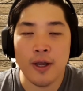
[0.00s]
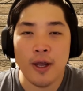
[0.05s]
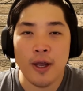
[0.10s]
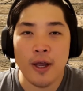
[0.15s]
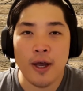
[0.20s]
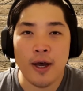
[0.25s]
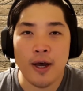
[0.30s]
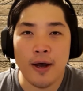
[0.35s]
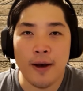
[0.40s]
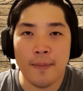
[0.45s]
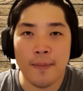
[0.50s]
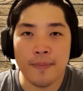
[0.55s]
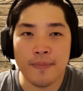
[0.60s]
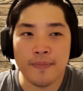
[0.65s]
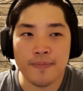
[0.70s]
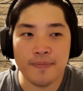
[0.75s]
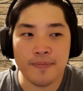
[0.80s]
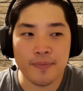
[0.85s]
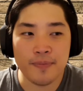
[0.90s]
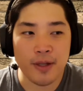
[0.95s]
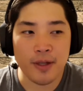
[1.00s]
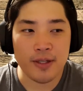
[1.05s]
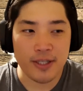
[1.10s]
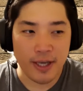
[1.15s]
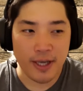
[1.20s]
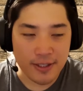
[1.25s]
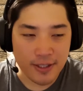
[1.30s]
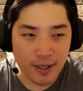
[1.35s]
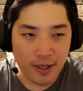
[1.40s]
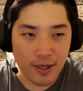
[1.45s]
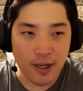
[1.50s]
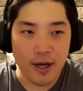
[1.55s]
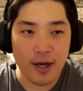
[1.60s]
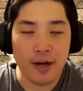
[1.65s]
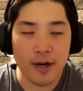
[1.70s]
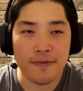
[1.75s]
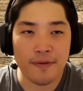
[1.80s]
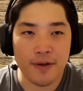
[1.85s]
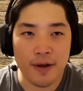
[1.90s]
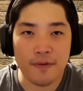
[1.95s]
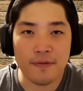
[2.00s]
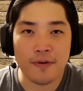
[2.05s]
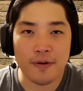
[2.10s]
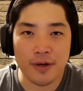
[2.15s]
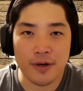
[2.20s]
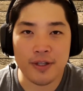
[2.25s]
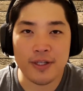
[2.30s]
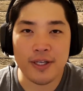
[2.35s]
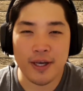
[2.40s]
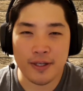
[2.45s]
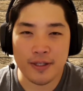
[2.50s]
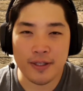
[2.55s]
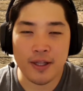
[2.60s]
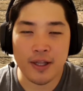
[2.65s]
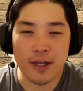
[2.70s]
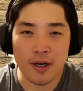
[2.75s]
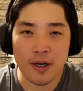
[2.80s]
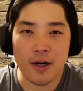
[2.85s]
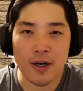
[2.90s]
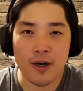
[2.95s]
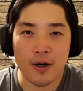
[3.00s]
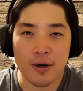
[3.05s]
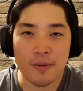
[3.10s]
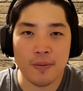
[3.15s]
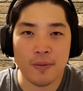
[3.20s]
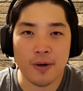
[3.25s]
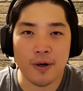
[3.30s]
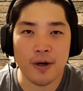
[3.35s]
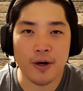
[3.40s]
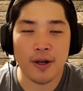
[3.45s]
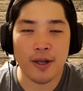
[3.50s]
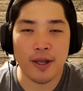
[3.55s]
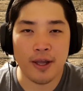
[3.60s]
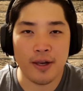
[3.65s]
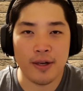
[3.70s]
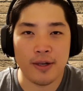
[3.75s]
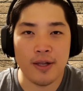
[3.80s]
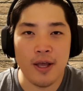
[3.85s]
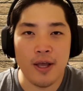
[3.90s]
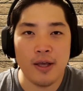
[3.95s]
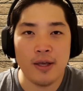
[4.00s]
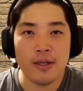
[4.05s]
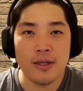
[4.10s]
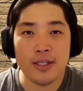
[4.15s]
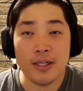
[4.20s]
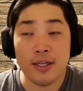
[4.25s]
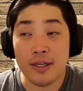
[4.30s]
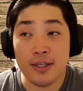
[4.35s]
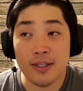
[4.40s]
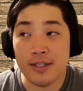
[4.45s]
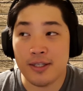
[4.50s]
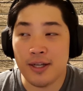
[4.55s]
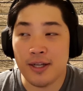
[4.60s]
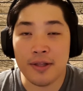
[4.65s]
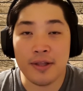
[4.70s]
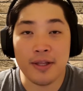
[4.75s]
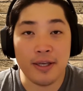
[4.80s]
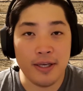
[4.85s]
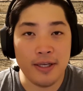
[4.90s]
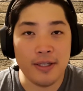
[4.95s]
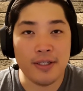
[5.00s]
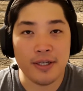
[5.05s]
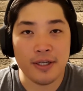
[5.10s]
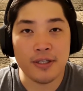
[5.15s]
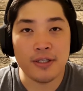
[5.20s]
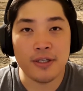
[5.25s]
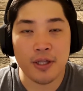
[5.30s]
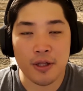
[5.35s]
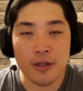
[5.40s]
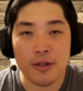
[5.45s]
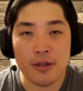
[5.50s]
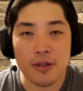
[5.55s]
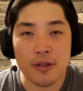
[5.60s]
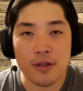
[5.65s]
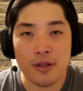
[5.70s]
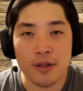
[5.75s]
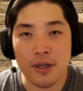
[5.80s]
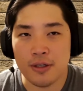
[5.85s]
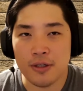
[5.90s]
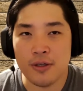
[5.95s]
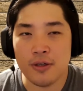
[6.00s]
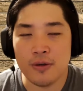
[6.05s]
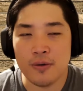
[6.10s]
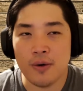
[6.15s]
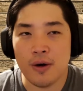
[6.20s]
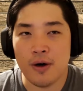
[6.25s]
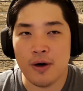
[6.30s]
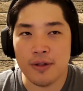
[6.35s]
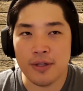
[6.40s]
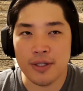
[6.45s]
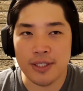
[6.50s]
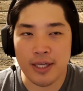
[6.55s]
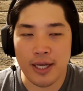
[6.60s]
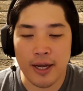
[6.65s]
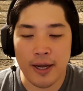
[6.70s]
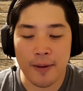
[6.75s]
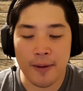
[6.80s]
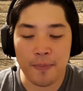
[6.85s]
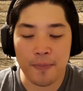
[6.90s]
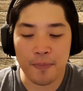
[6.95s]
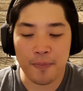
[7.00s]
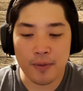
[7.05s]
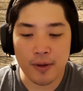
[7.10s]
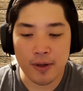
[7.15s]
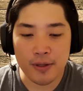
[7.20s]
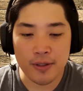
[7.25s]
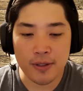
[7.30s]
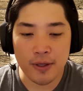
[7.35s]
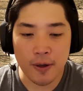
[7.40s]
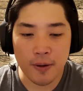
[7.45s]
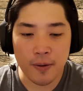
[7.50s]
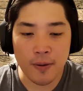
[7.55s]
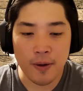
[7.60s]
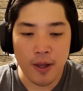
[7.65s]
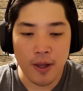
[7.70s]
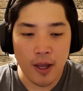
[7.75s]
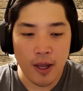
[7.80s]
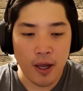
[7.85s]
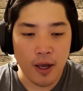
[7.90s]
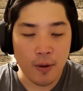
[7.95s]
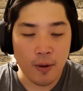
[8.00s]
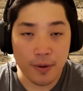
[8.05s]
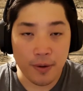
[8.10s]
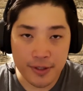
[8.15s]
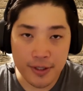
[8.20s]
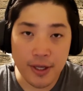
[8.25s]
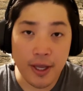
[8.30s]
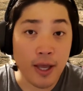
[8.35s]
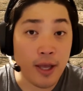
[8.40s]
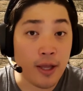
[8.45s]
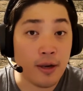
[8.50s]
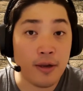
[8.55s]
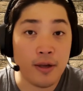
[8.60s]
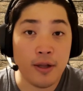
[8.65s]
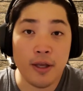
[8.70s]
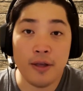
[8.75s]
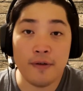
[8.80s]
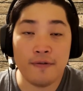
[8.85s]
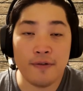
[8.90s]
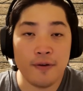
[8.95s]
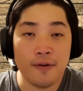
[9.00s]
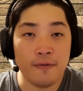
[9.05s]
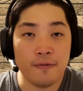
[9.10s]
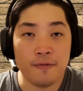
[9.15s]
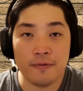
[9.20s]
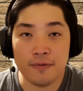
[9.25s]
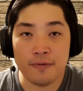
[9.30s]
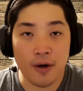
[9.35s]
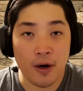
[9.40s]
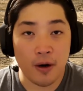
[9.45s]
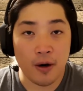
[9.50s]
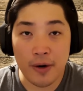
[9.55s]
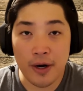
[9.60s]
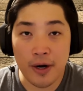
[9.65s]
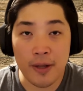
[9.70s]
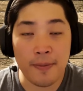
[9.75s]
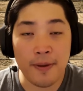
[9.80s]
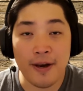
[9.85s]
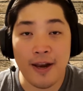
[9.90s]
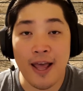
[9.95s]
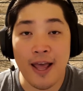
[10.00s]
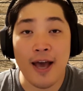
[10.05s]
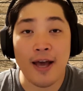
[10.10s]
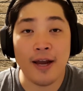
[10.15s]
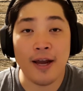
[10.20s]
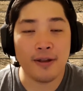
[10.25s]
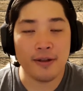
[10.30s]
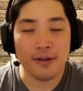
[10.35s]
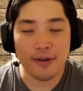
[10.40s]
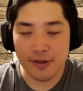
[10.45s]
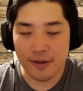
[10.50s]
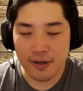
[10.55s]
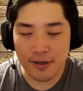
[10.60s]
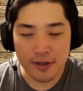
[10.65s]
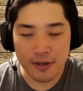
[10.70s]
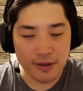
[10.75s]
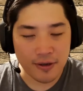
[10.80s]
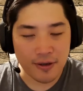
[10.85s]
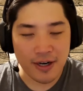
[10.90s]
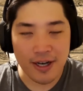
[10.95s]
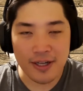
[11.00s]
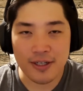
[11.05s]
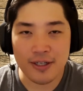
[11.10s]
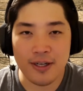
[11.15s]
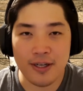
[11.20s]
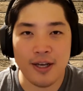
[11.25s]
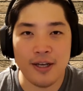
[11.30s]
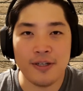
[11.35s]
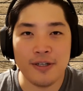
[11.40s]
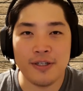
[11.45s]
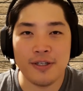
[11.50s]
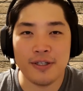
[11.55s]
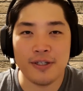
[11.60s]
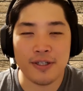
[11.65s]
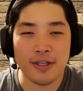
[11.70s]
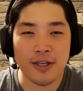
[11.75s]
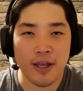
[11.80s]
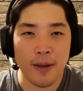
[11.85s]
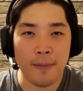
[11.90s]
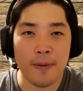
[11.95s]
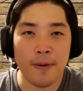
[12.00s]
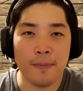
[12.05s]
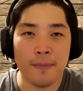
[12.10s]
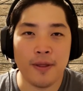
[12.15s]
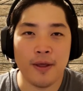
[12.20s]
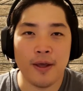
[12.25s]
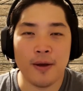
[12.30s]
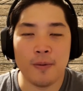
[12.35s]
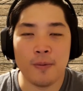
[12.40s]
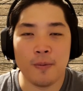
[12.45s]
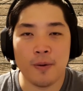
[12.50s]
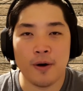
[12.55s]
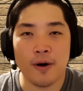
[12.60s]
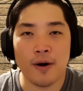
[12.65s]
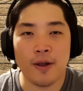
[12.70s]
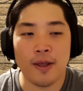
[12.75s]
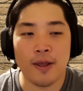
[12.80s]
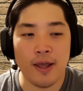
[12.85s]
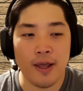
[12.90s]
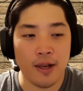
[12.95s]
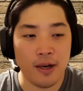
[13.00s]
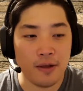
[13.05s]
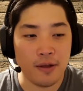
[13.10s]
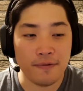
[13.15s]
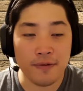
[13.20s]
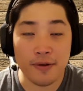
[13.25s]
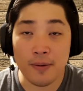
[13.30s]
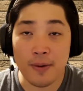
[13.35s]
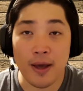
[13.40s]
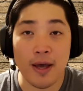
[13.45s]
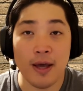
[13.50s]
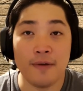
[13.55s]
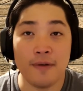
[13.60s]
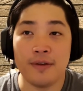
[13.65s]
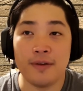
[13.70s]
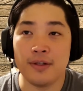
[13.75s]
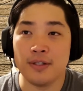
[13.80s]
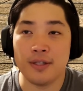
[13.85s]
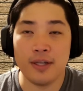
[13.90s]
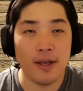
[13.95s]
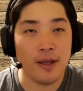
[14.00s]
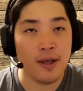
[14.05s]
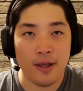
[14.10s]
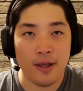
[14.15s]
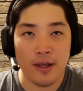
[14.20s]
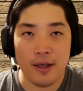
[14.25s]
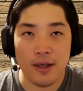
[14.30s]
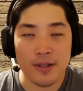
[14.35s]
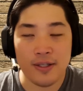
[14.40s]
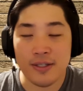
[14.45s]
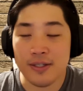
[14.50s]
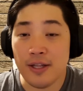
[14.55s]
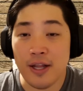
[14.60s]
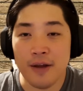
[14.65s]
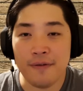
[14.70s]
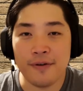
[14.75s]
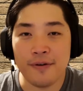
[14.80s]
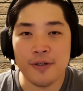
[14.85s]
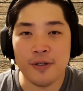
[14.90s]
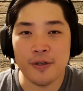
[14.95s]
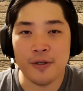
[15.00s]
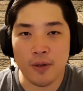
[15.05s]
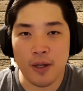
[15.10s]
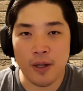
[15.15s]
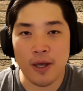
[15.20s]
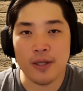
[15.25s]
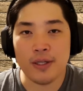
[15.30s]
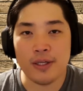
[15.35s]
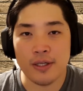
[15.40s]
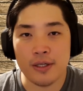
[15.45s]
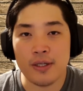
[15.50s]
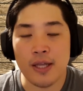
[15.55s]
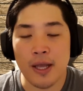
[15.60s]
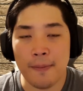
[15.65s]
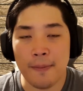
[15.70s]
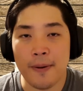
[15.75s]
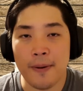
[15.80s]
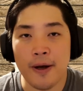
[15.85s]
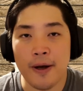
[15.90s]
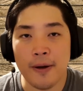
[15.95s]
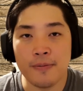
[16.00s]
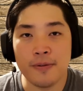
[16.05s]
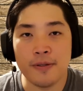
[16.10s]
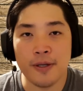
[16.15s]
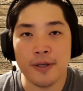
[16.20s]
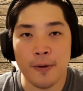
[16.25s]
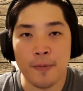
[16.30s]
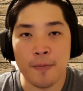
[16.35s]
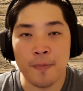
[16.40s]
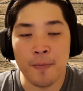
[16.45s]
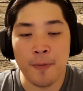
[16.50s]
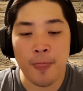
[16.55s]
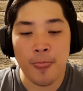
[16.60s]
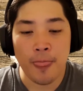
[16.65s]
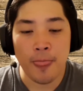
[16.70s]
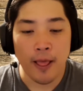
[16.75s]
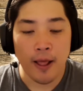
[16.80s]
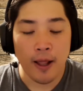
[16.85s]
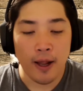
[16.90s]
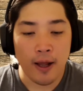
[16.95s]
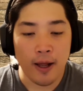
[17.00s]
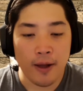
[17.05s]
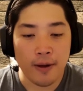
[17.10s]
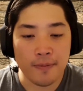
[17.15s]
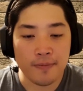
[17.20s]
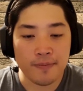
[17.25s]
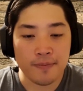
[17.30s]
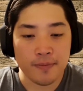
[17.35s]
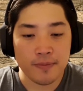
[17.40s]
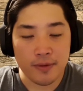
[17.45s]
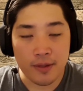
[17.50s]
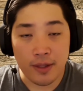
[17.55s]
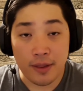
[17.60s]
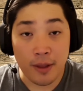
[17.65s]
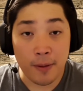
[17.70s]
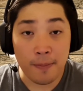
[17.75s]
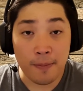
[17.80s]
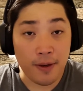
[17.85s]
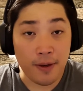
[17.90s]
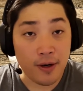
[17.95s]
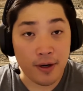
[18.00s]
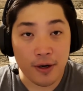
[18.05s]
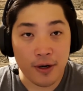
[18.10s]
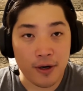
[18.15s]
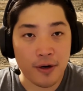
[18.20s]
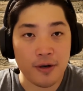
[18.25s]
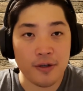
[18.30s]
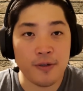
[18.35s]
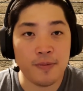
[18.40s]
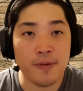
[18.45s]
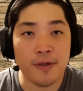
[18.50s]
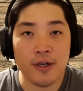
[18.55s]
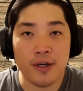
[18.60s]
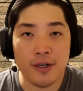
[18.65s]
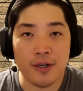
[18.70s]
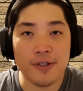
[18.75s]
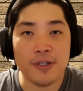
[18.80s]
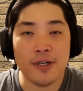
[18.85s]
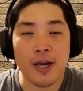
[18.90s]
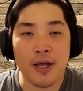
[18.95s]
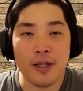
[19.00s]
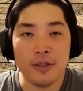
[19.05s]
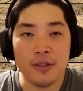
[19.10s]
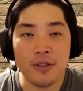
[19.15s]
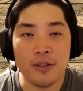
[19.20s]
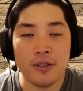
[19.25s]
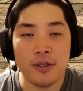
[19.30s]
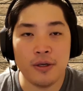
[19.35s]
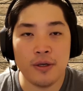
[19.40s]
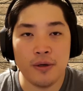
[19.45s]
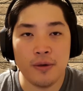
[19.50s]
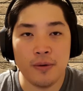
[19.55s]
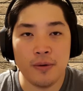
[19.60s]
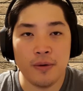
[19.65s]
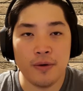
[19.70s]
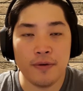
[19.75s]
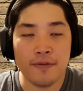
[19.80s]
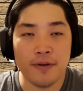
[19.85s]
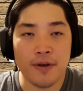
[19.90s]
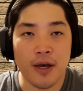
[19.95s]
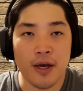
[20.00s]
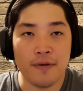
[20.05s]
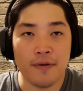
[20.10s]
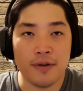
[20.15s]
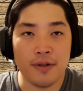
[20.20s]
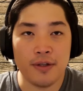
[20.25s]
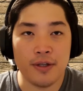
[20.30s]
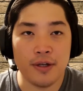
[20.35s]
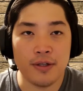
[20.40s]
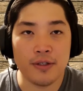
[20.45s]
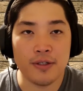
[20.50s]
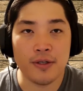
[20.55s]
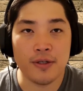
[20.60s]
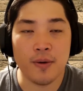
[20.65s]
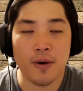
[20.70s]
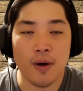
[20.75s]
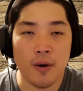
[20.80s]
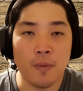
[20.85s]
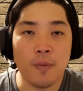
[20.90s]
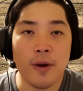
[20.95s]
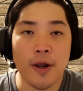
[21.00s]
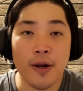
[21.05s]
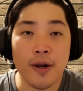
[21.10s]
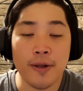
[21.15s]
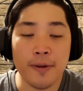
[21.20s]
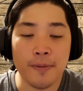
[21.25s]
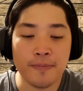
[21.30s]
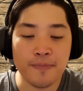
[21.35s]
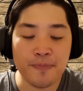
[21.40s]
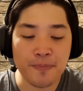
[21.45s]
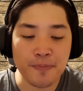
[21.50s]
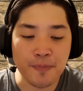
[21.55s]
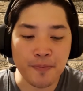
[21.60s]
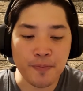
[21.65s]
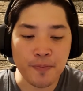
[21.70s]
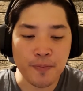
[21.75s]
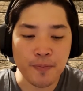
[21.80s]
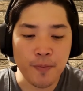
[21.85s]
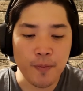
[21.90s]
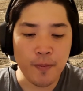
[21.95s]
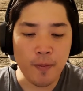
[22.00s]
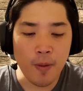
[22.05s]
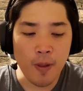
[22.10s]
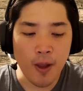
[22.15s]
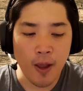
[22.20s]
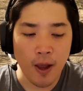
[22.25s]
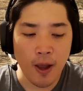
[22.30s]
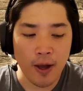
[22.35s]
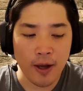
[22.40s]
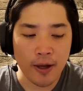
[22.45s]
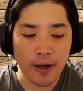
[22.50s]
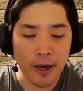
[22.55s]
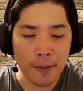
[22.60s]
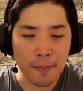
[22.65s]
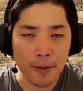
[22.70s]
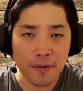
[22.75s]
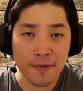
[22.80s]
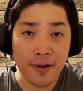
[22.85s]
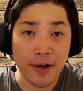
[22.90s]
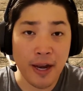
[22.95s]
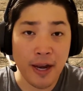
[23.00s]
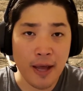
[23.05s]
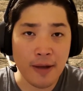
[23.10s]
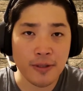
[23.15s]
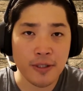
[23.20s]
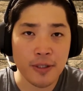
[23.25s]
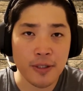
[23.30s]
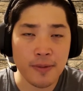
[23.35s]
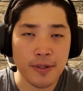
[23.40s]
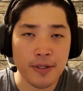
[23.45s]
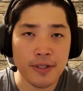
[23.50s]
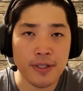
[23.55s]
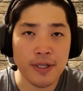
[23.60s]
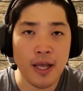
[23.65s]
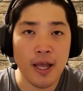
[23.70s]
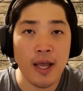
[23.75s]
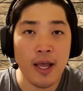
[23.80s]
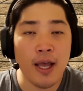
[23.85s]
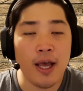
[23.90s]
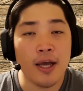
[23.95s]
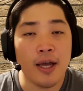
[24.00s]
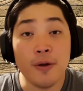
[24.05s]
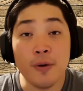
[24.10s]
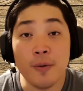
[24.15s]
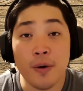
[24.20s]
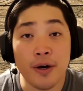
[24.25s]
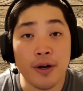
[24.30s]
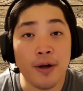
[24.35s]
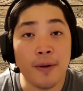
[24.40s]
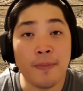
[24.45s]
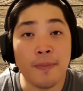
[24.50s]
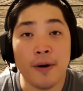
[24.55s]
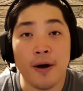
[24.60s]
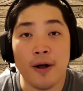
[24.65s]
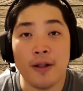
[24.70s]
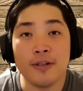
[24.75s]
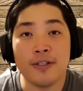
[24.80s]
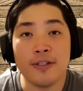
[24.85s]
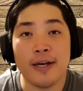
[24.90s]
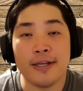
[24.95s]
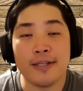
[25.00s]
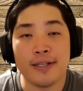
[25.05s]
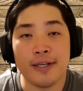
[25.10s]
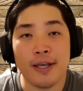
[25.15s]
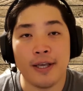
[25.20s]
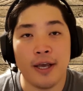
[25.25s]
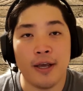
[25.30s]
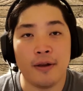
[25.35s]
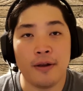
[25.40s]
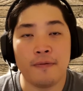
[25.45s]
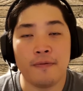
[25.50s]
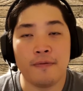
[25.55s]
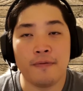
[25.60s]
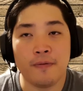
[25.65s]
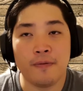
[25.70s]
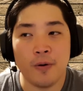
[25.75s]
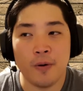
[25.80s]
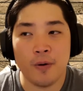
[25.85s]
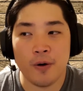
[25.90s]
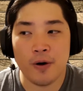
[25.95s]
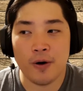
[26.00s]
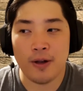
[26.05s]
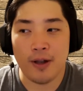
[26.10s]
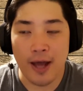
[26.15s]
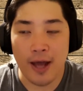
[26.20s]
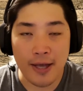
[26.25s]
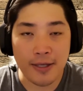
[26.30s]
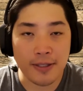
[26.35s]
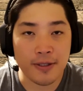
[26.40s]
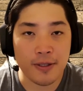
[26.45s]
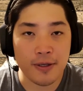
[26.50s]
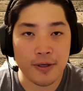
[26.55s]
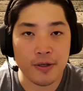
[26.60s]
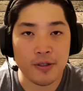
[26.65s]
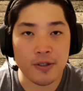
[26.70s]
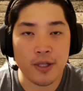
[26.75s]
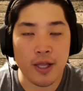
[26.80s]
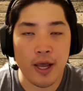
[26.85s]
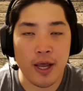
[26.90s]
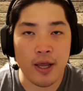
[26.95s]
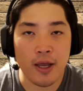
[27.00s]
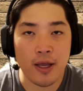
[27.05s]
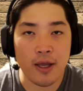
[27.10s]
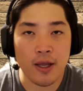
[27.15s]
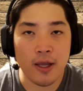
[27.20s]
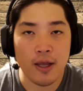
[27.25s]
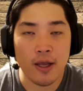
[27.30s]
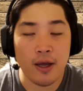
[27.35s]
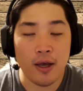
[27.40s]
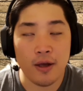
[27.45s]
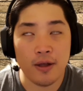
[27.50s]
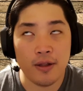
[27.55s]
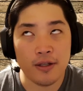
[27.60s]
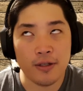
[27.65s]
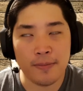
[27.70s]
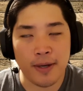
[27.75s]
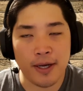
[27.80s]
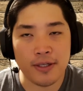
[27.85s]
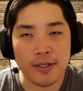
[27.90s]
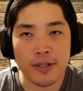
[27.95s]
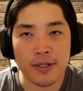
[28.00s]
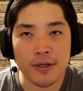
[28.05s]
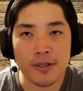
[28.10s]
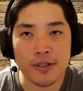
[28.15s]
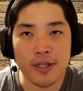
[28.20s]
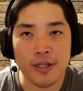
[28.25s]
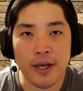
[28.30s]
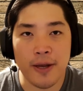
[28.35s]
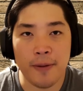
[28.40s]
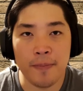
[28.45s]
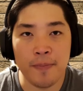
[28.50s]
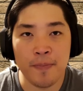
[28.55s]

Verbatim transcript: um, it takes a lot of effort it takes a lot of hard work and it's, it's not the easiest thing to do all the time. So, uh, once again, if you've already been at it, congratulations, keep up the good work, and if you haven't, it's never too late to step up. So, um, let that be an encouragement and a challenge to you if you haven't done so already a couple of announcements. I do want to apologize again for last Thursday, uh, this past Thursday.